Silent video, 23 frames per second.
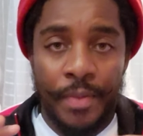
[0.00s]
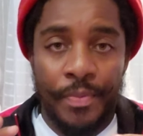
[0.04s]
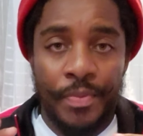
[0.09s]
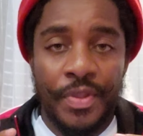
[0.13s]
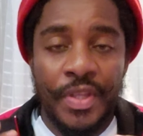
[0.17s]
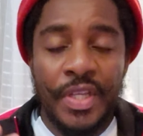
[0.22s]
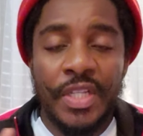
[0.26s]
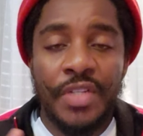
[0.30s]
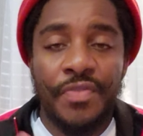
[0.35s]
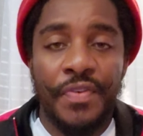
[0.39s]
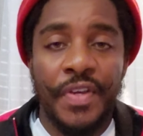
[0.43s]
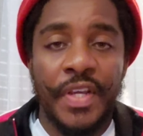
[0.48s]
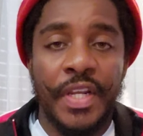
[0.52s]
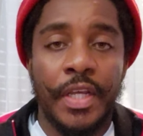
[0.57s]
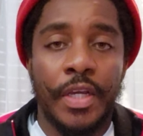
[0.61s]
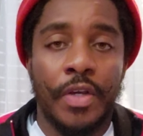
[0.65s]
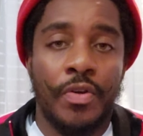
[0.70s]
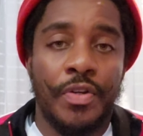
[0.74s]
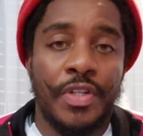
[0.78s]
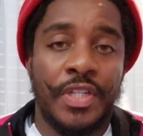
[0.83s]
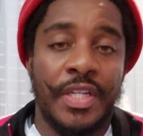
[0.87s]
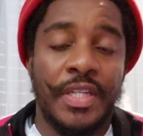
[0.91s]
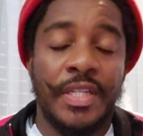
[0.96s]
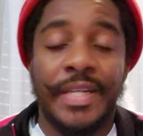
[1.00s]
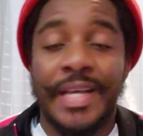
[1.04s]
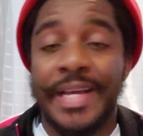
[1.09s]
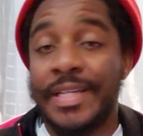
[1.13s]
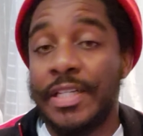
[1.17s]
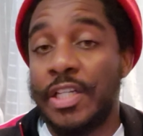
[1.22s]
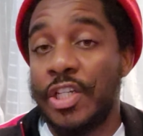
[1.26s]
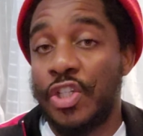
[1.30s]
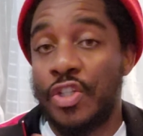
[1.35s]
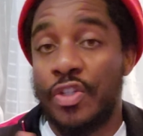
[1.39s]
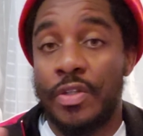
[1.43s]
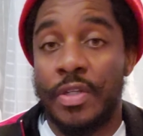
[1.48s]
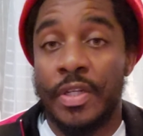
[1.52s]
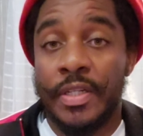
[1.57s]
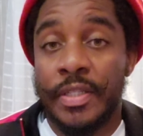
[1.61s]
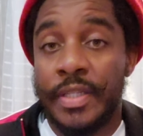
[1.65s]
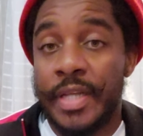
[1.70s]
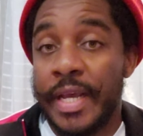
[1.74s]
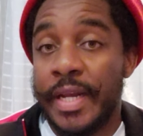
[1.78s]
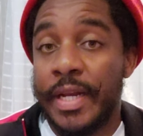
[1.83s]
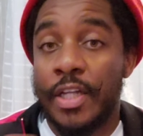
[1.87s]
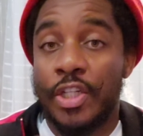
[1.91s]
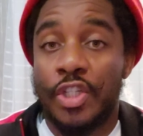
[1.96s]
this video is
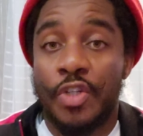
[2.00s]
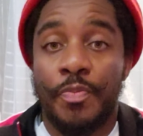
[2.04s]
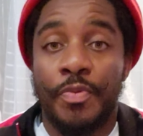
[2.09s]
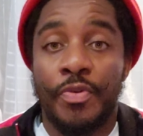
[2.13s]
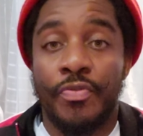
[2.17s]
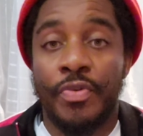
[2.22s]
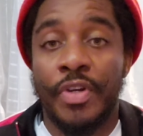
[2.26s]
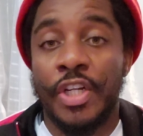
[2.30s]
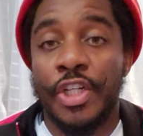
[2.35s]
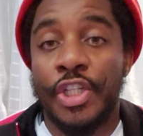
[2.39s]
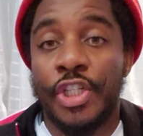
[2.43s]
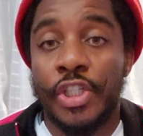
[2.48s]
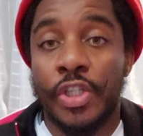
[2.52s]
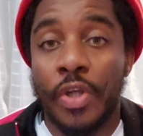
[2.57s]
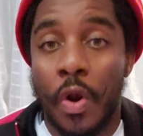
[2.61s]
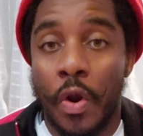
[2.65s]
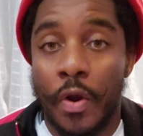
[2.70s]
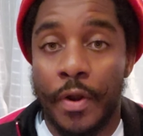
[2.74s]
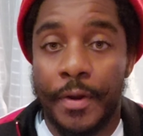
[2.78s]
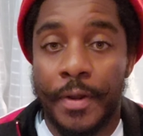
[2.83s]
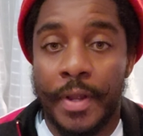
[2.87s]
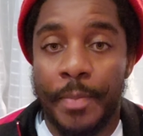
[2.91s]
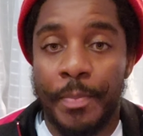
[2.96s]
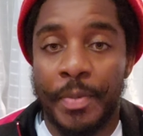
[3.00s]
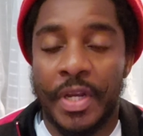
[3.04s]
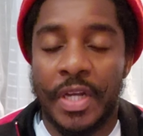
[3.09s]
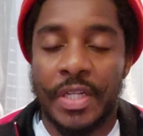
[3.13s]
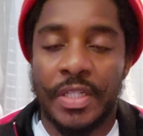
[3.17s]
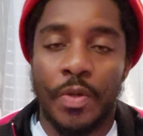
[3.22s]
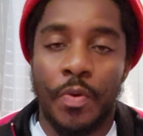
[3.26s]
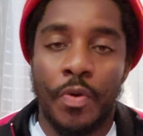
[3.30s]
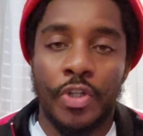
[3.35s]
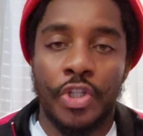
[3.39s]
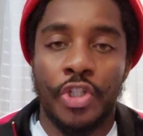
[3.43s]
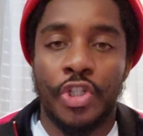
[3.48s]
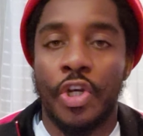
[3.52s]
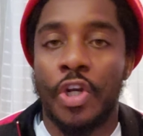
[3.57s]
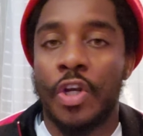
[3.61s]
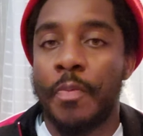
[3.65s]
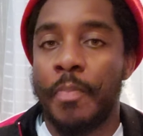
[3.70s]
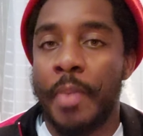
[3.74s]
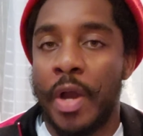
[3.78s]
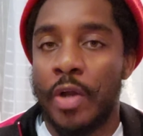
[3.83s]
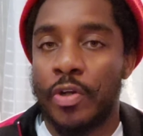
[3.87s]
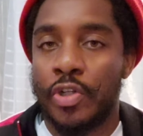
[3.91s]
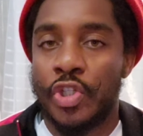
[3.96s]
intended to be really short because I want to talk
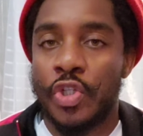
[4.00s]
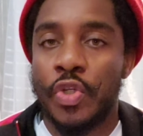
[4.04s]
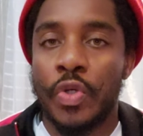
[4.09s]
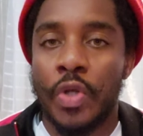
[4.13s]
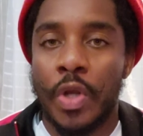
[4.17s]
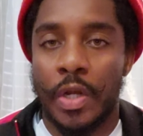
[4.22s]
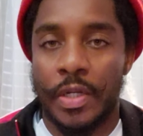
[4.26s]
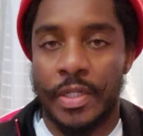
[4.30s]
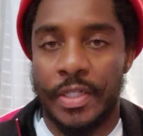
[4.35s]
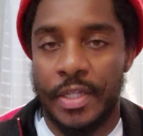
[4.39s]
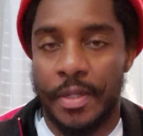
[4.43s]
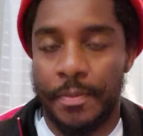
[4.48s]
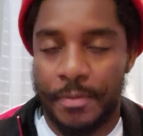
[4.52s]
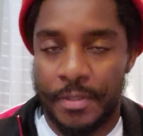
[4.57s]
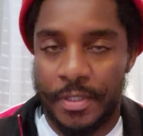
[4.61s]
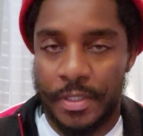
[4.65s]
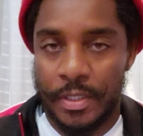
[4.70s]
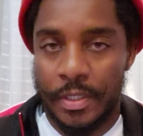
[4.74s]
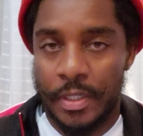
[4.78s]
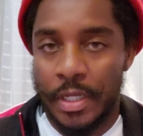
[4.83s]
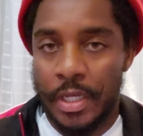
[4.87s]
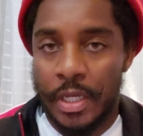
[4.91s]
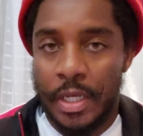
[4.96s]
about two concepts.